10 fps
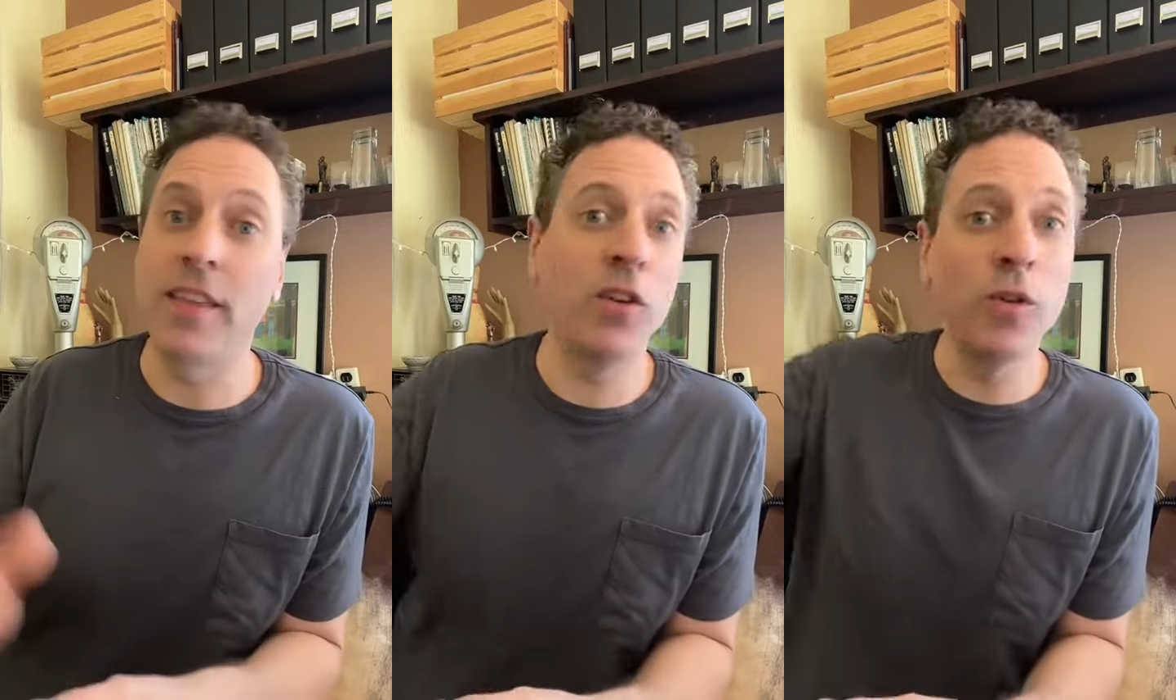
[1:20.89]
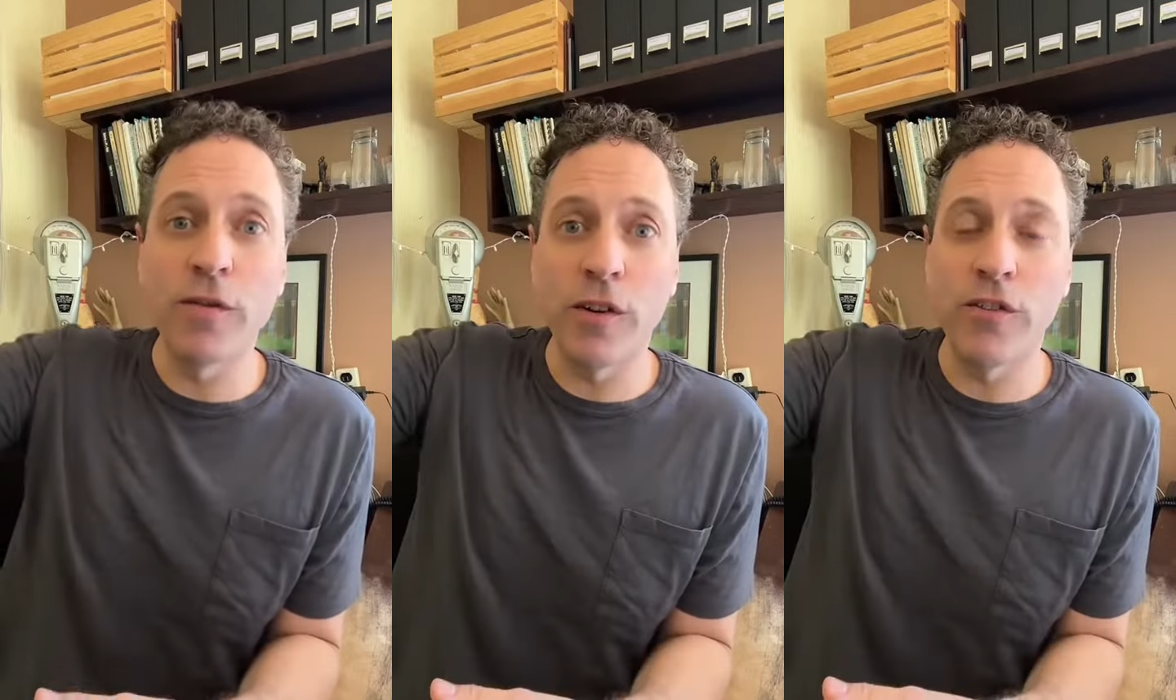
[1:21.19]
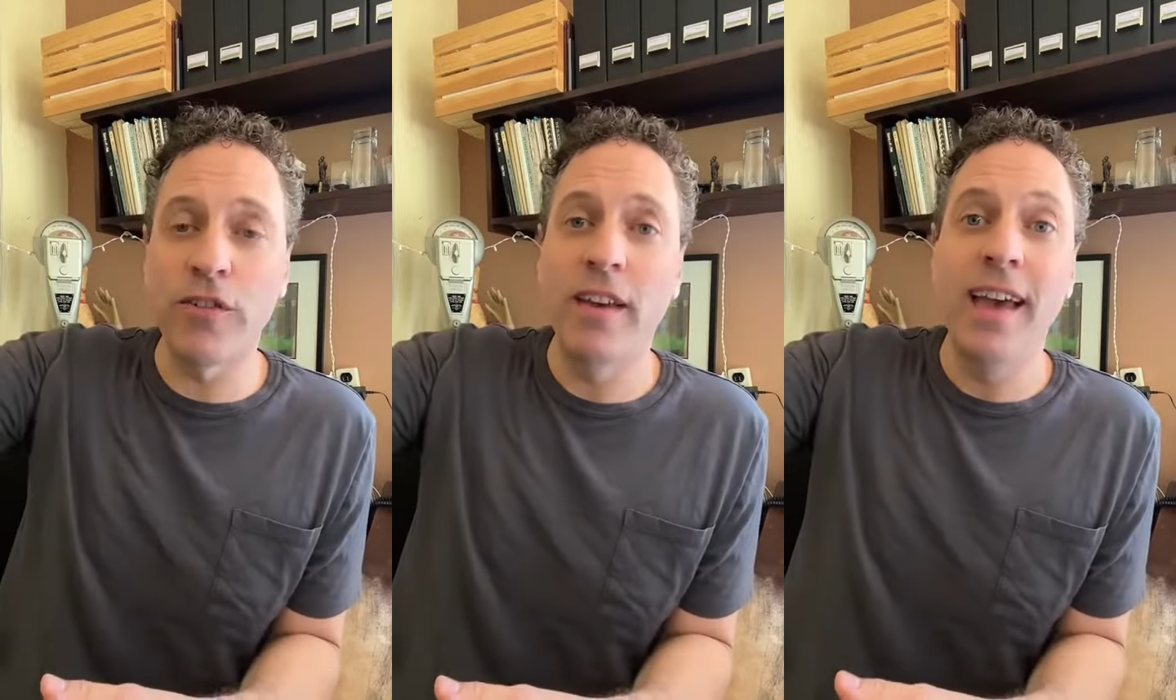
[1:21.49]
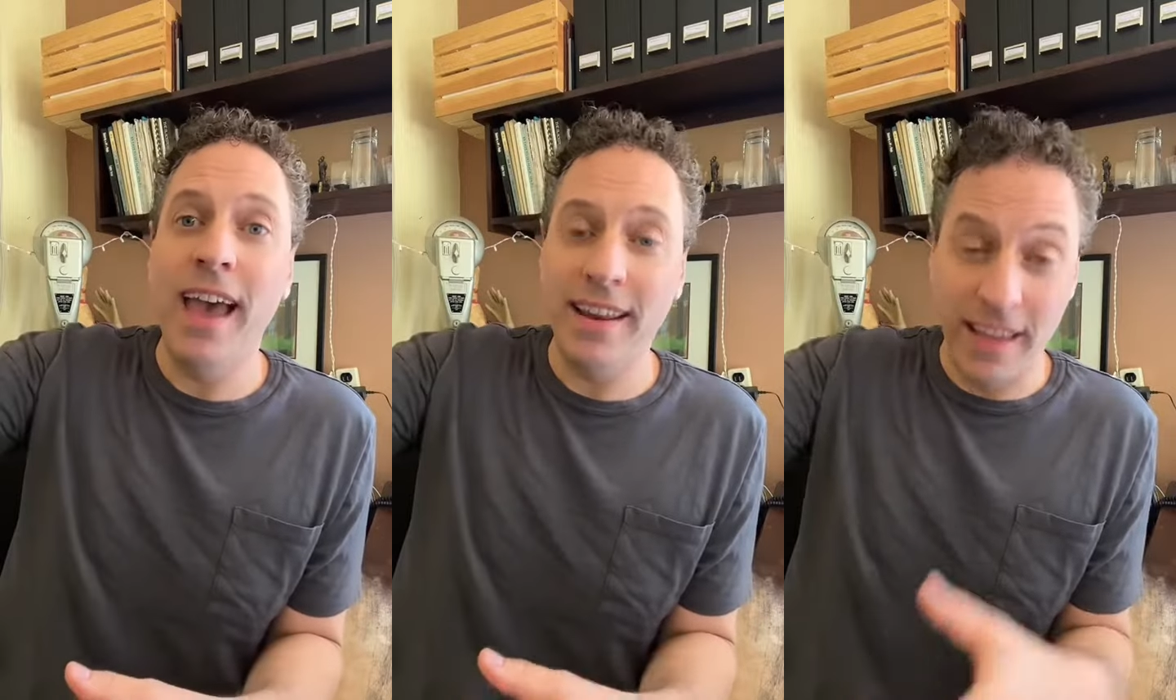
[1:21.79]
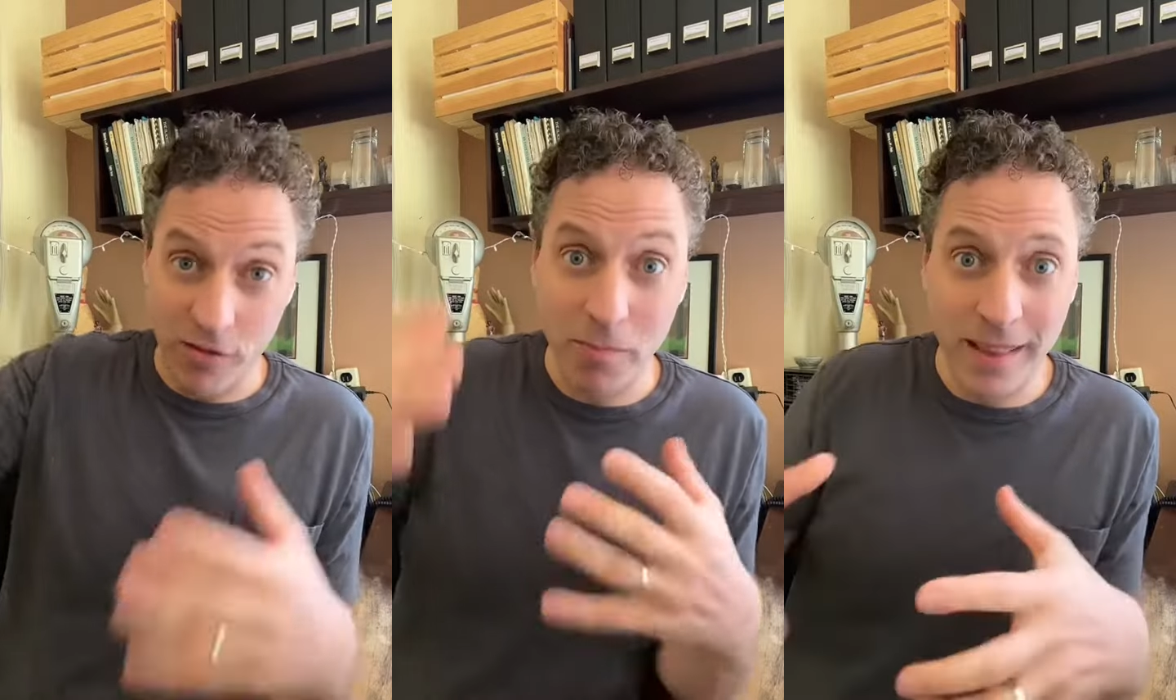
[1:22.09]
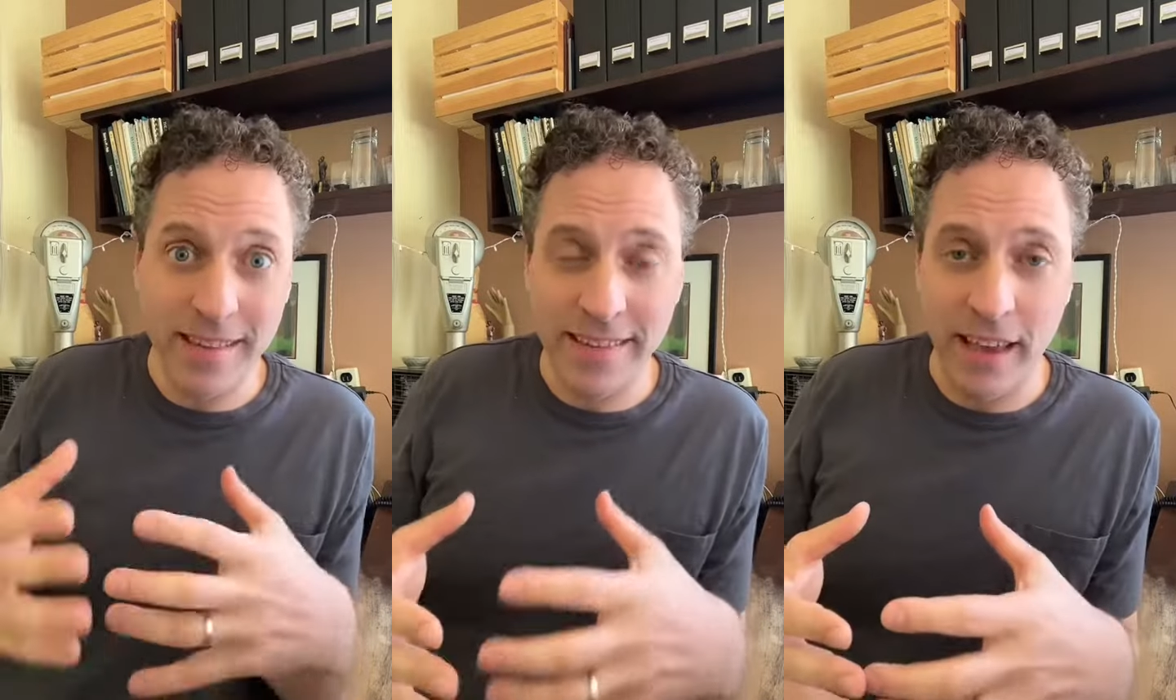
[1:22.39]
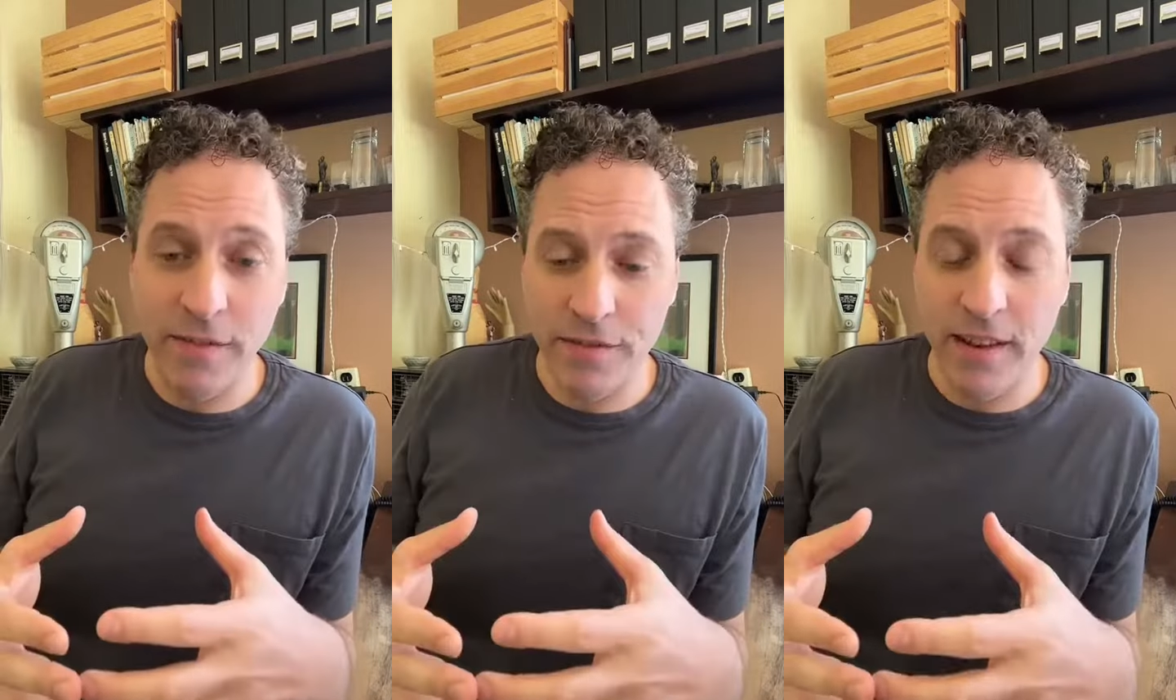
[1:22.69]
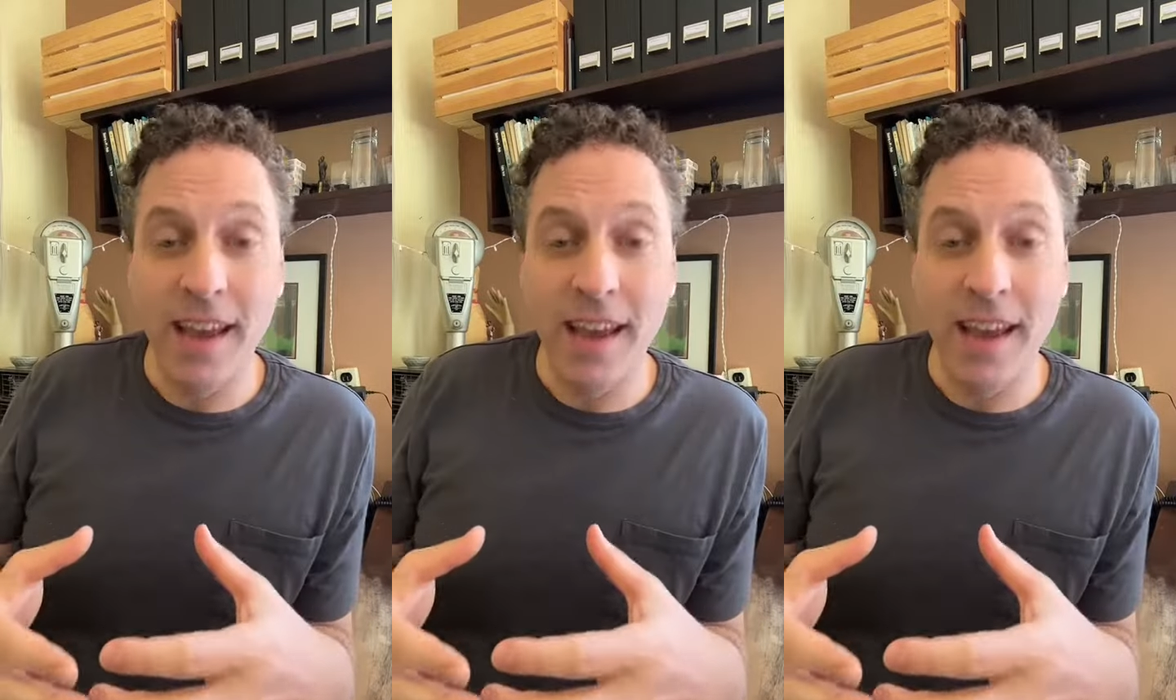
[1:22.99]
universe had given me this gift,